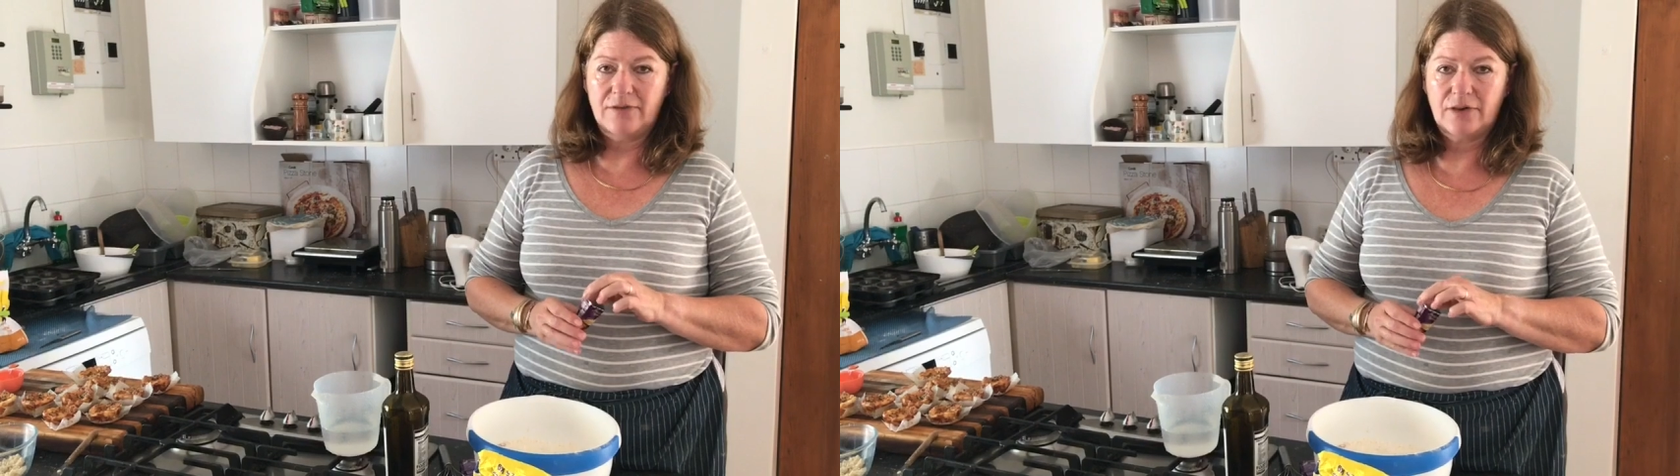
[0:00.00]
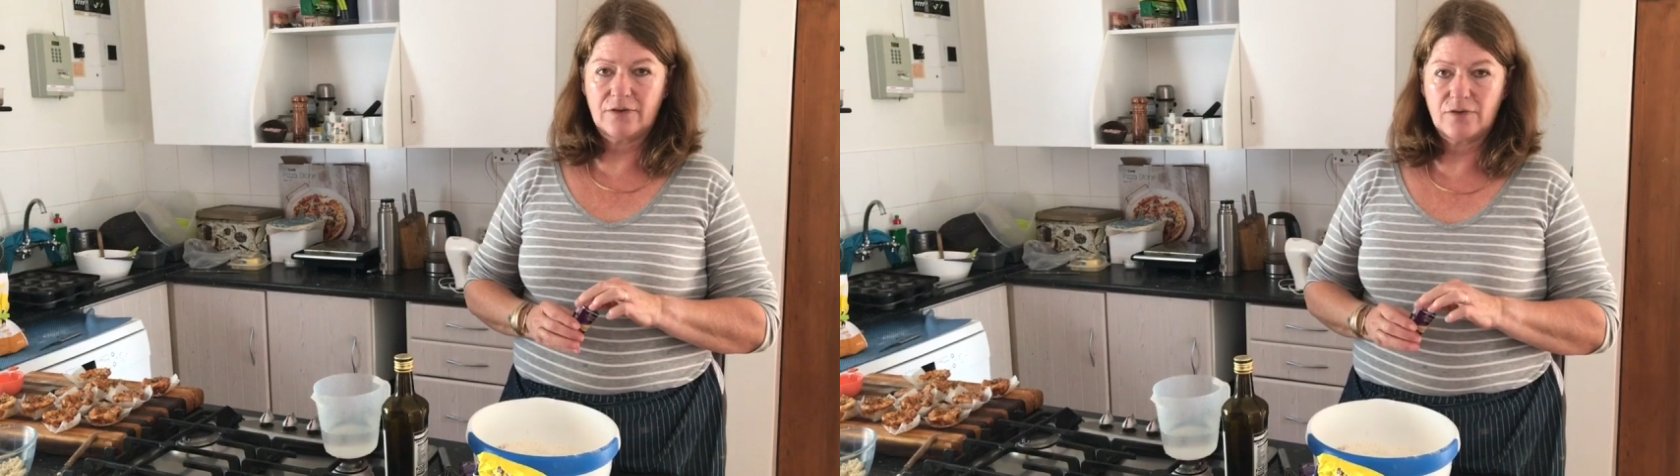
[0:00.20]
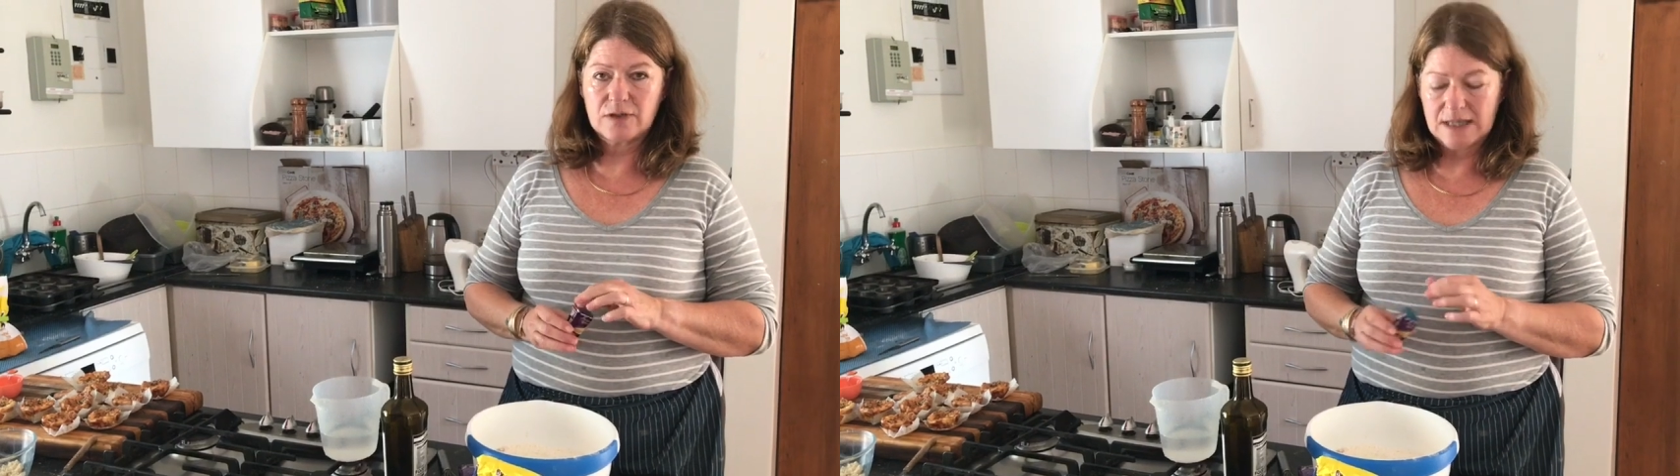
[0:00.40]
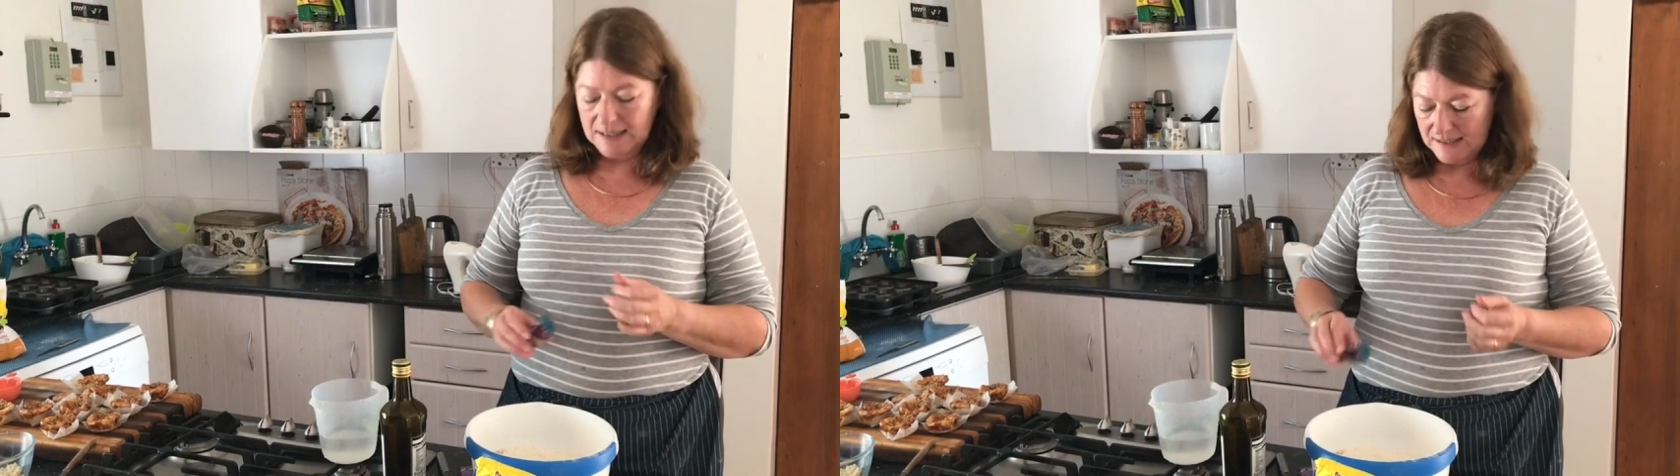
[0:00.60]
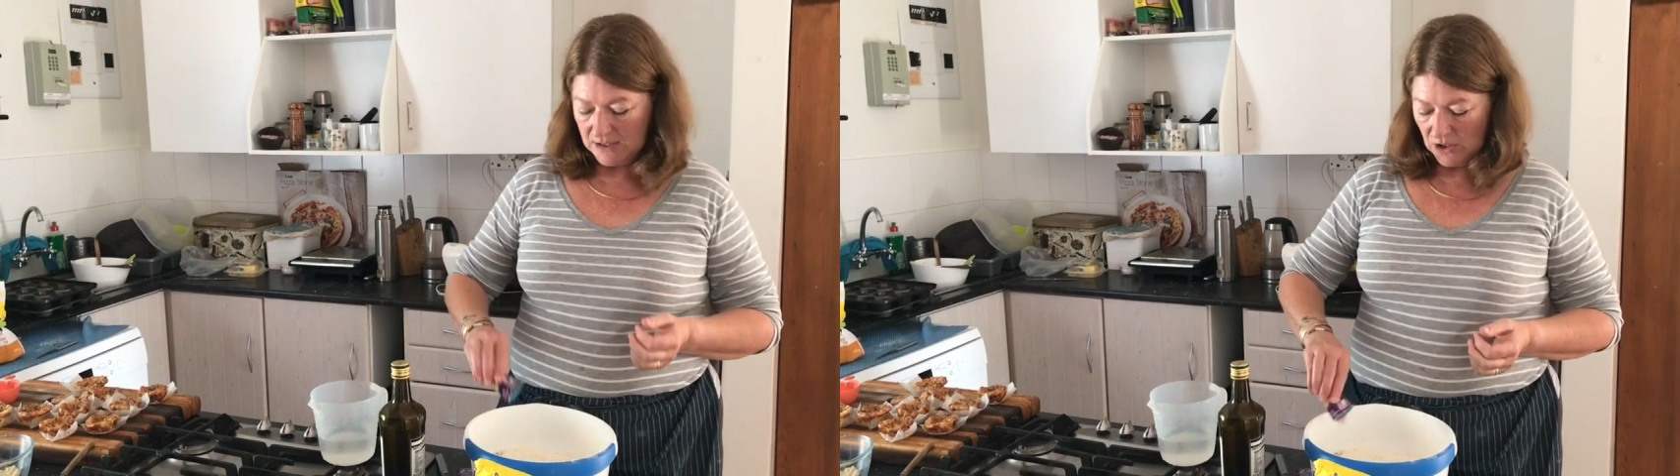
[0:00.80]
it for
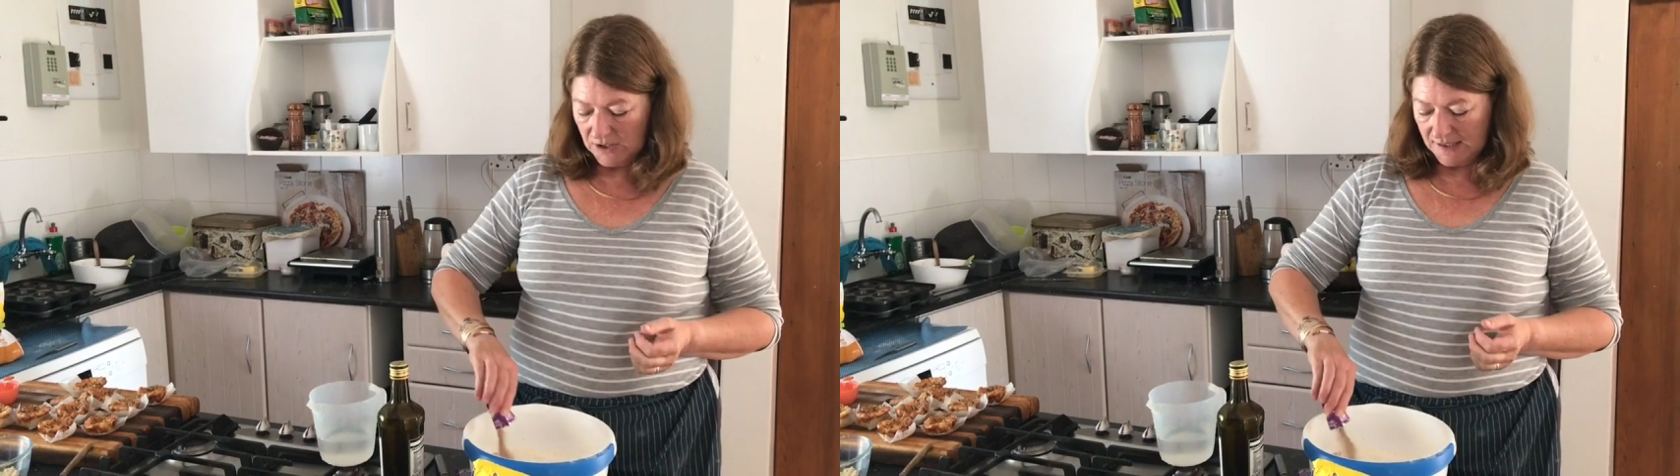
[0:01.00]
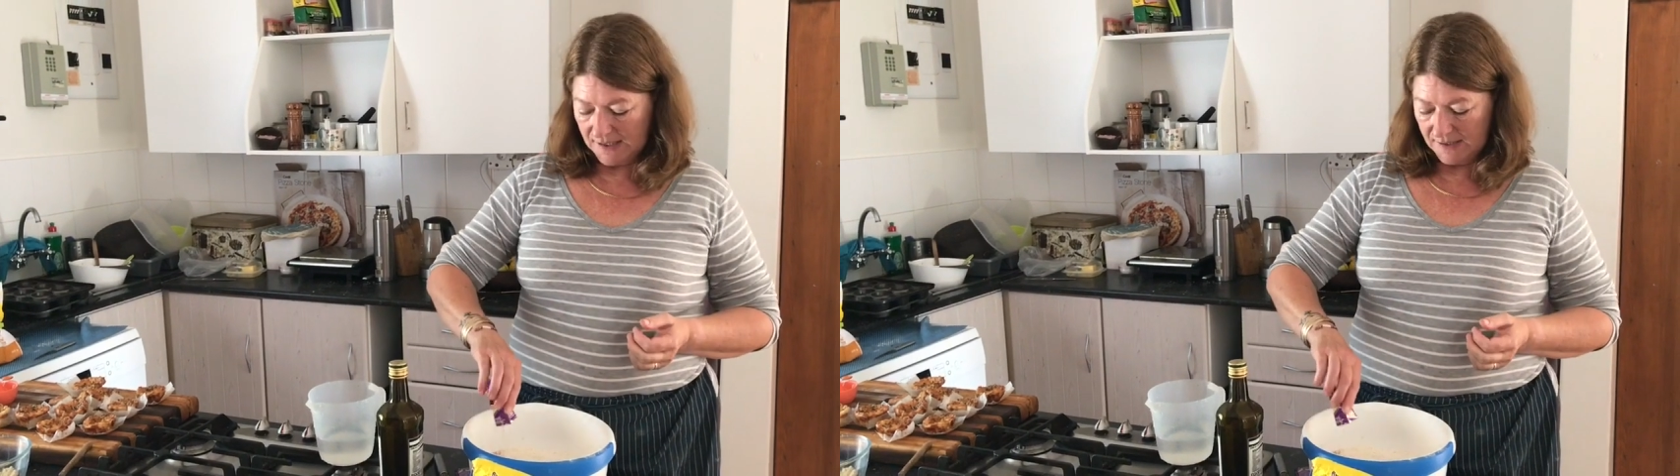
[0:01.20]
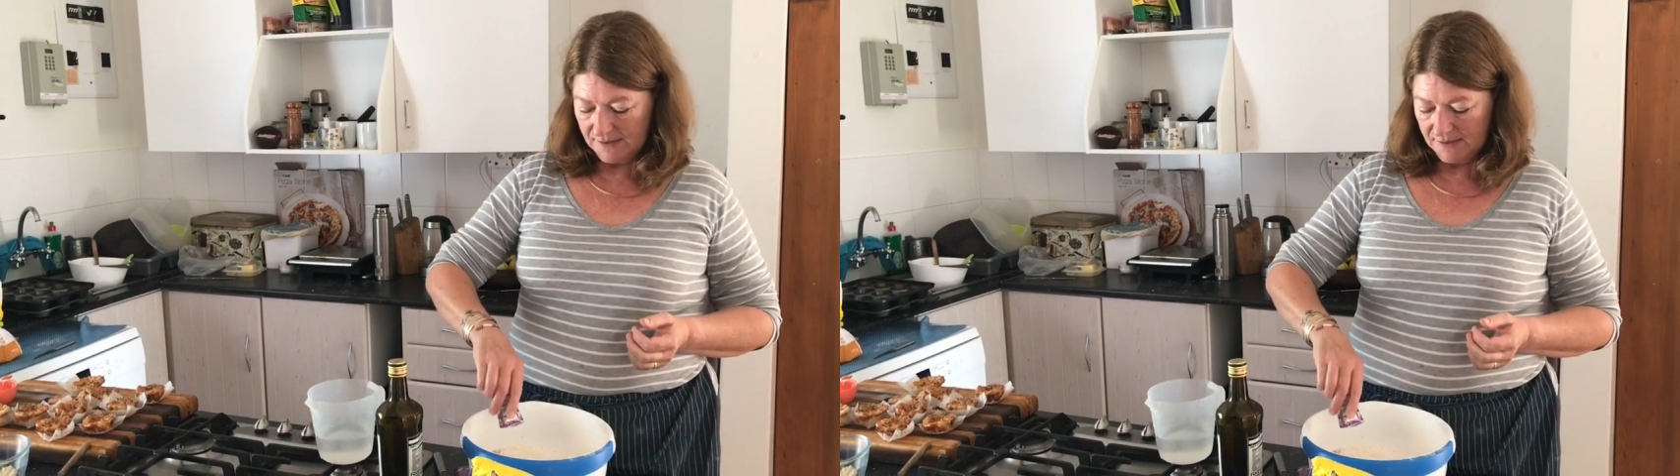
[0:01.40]
slightly longer